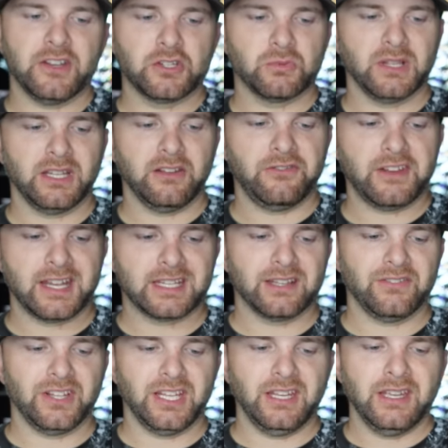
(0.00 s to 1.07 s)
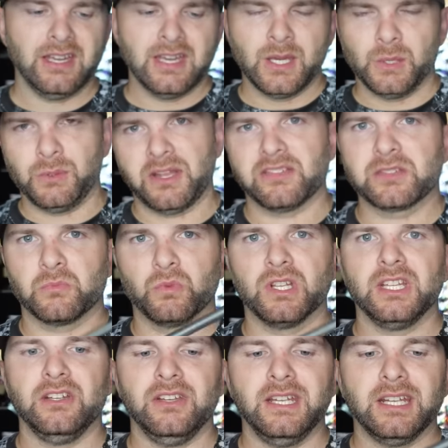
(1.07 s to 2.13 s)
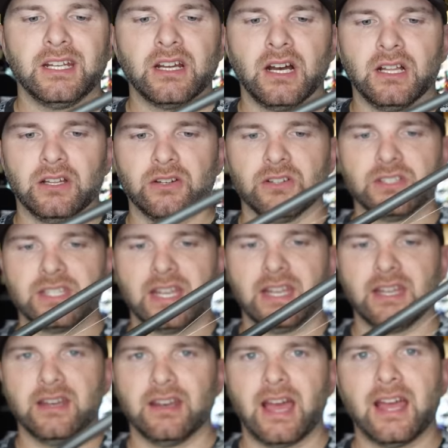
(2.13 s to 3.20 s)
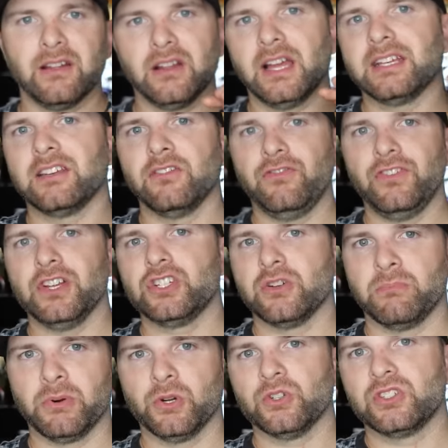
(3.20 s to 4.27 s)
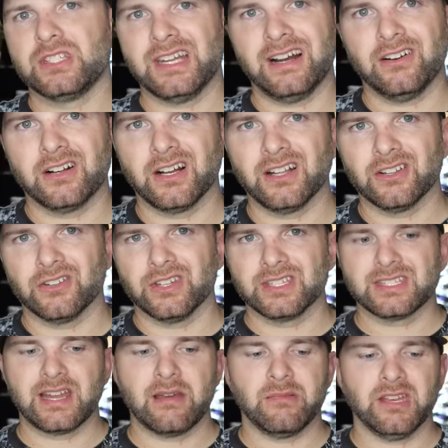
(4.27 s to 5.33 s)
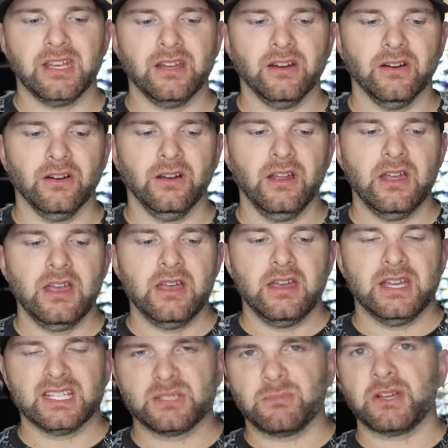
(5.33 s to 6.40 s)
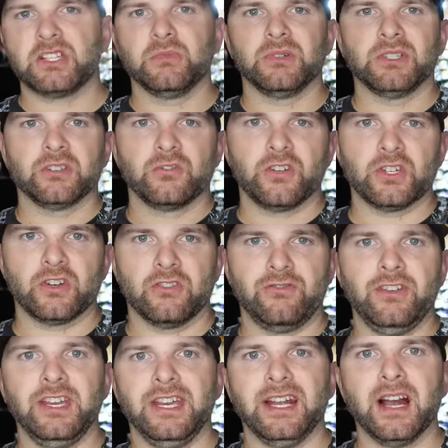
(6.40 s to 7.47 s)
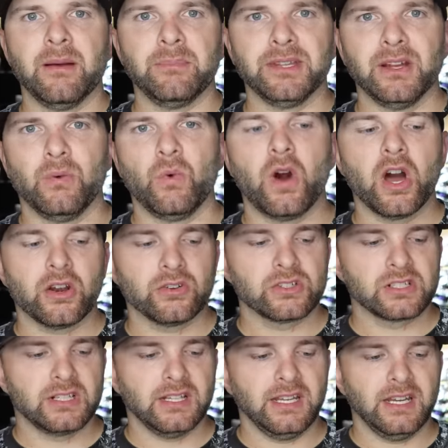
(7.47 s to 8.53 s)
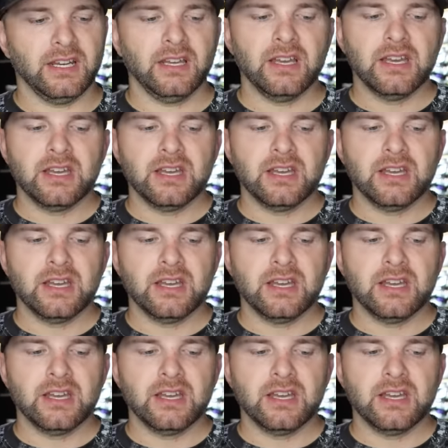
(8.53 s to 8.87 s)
fish really effectively. We have some really unique colors, and I like to fish a perch style color this time of year, especially when those fish are feeding up and that water's clean.